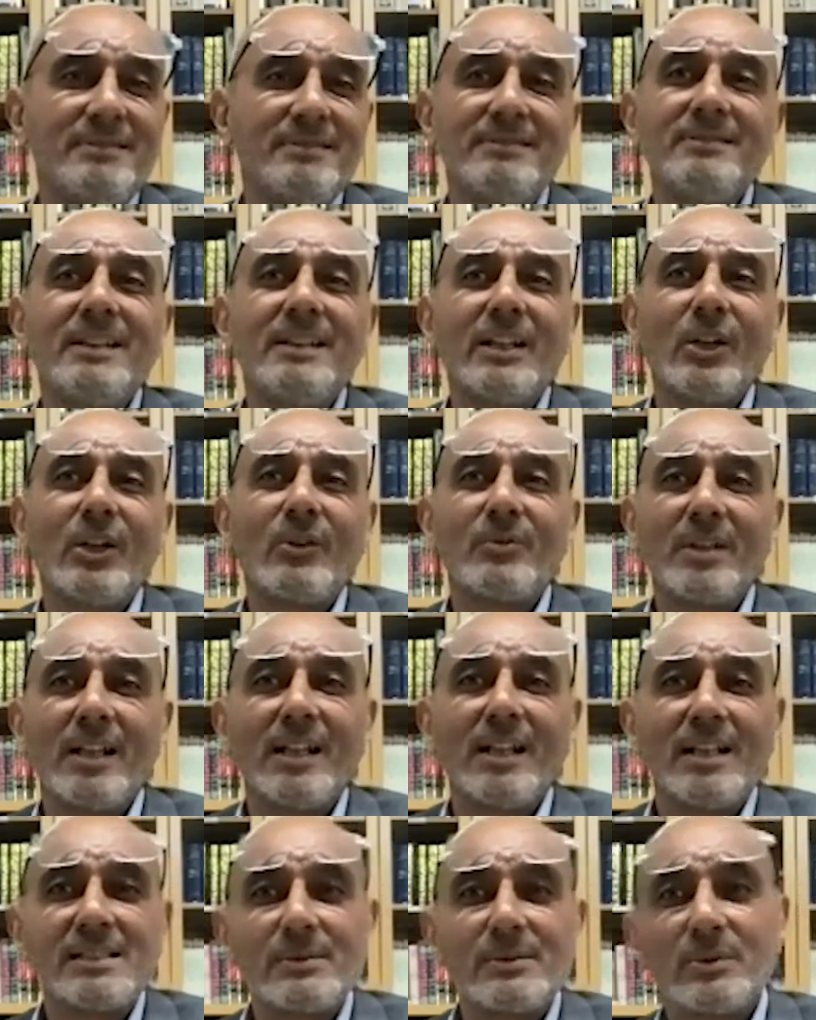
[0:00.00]
they're not
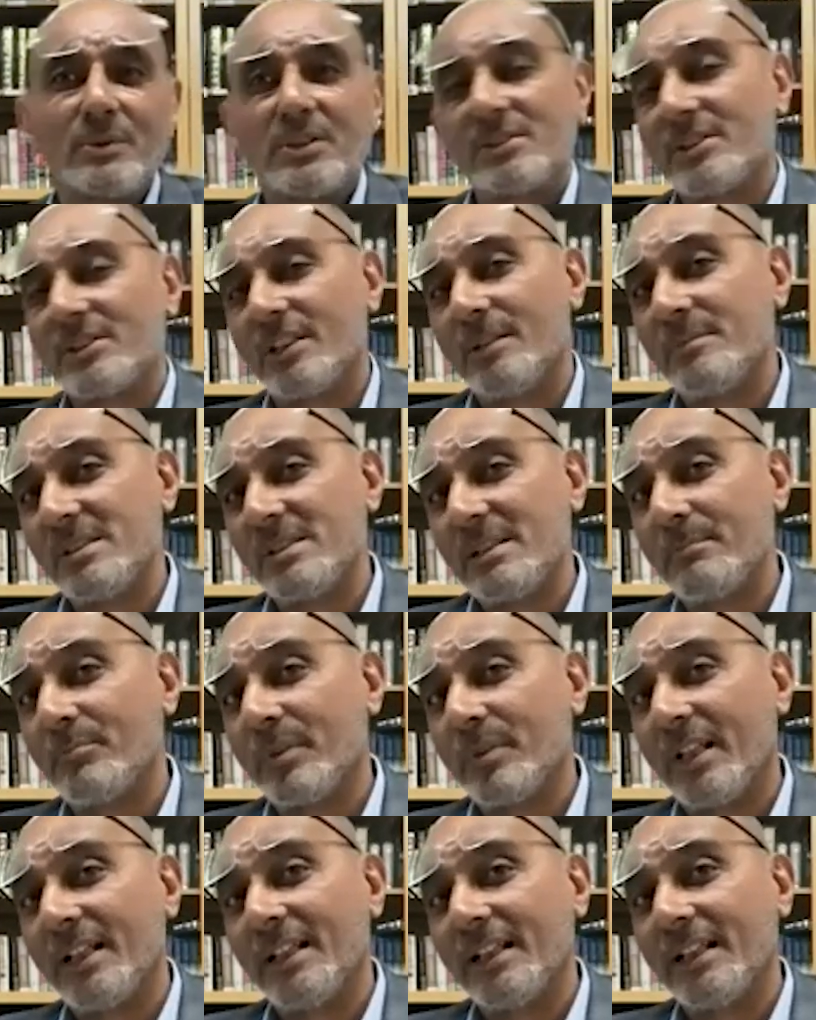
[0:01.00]
realizing what the term is
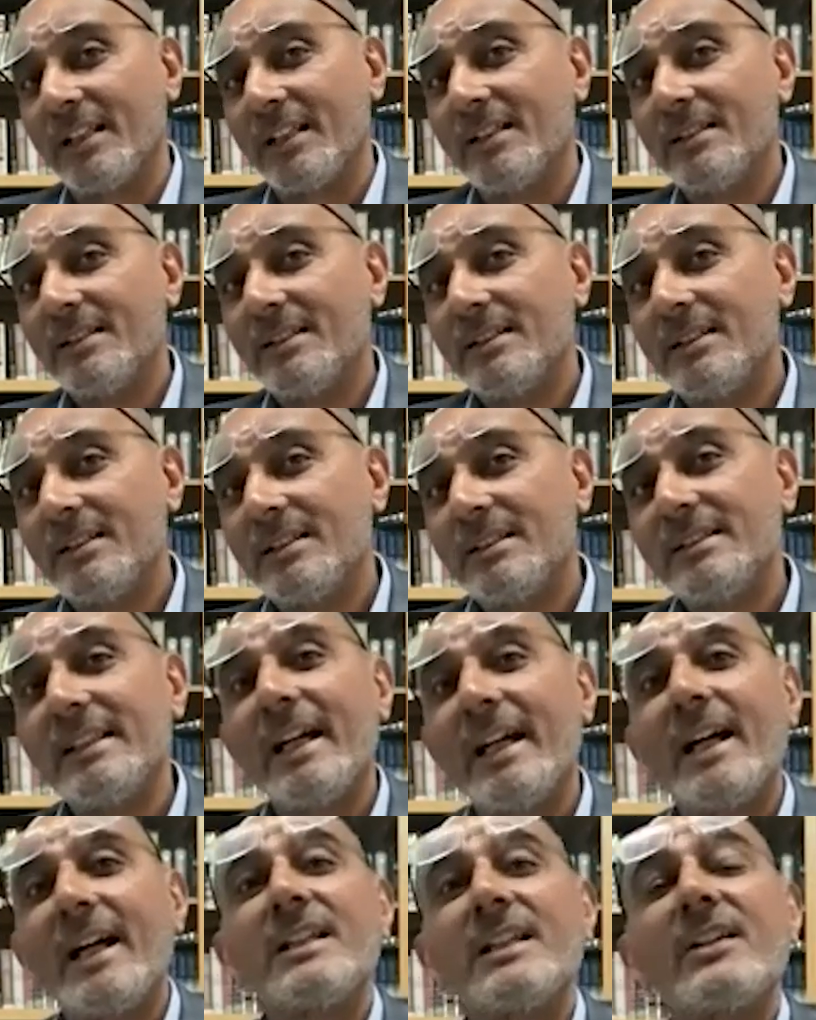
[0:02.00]
implying. The
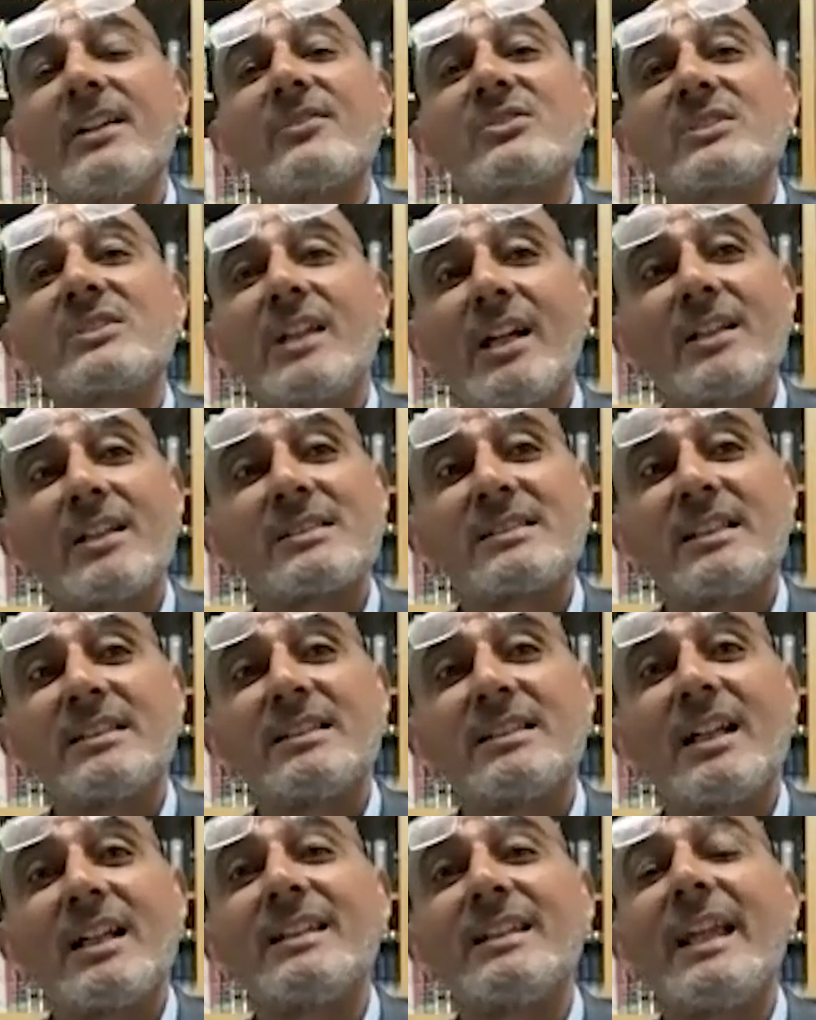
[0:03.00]
idea of Sihha
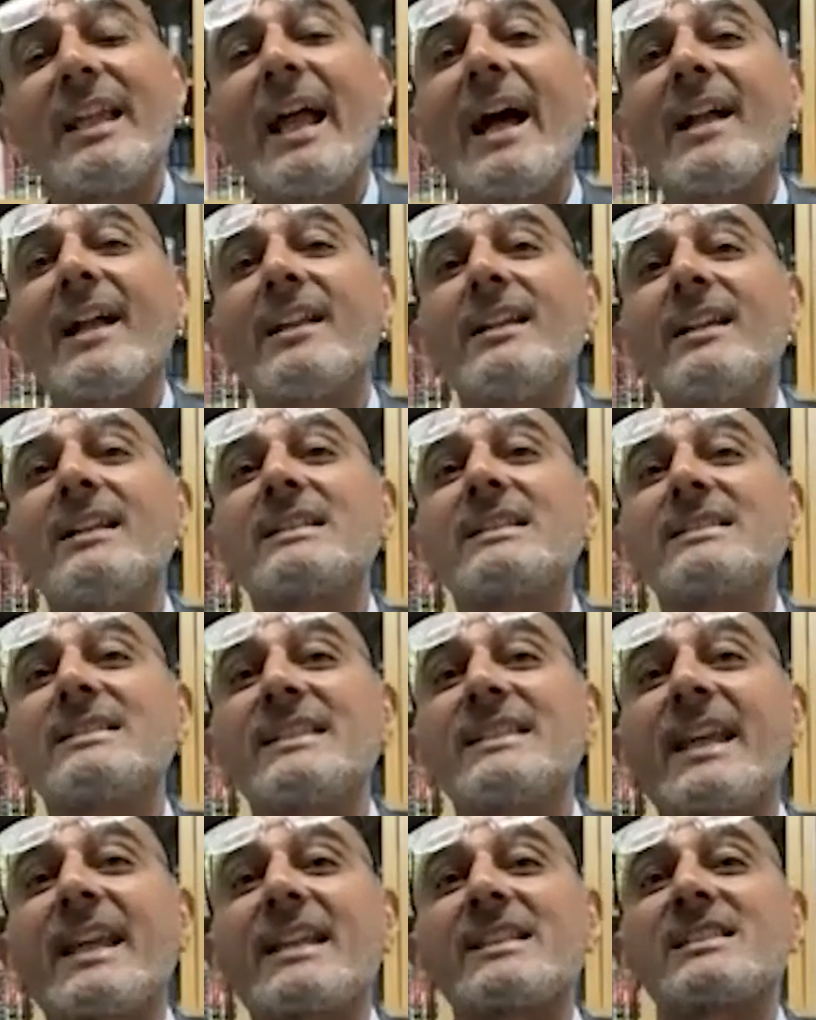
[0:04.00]
Sitta, they added a
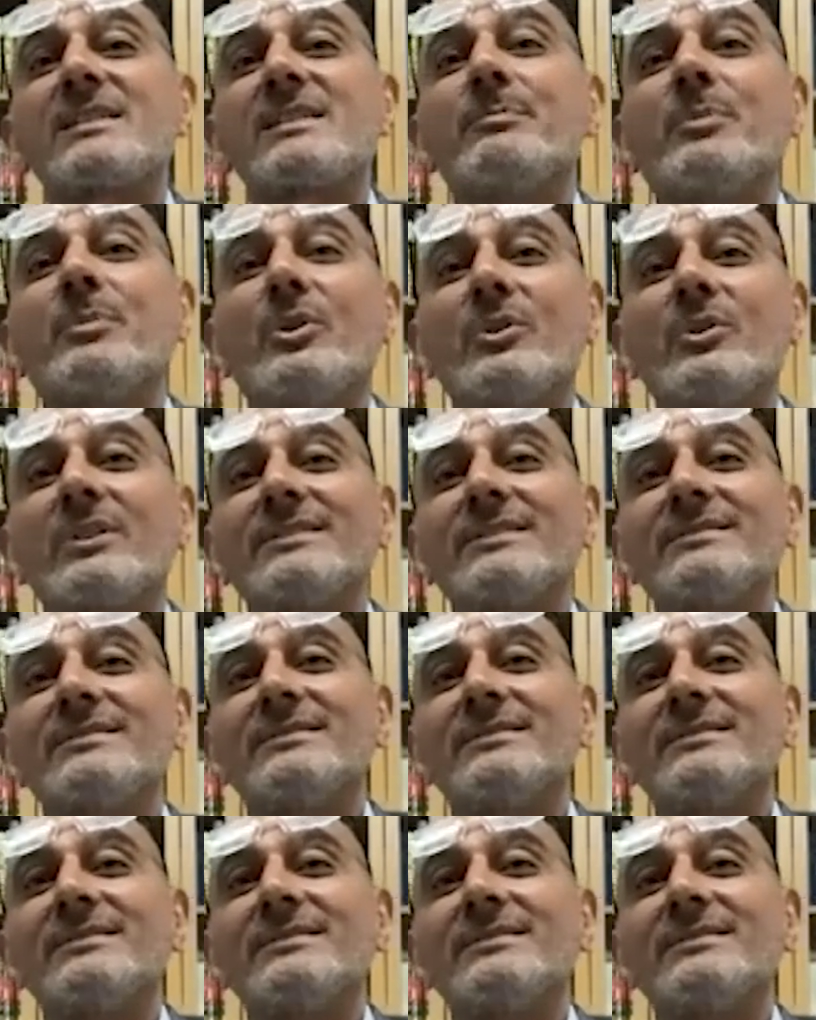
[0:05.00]
6th book.